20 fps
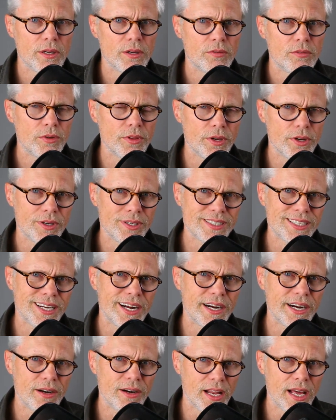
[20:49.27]
for their
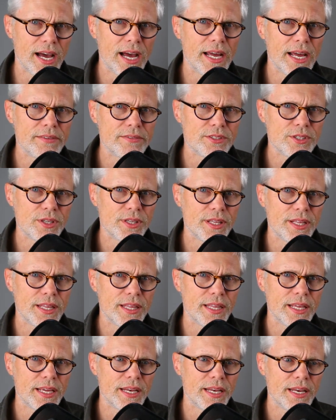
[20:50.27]
entire lives, so
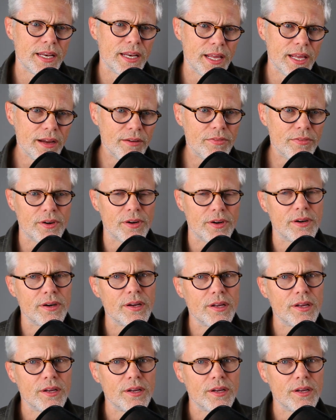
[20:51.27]
that they never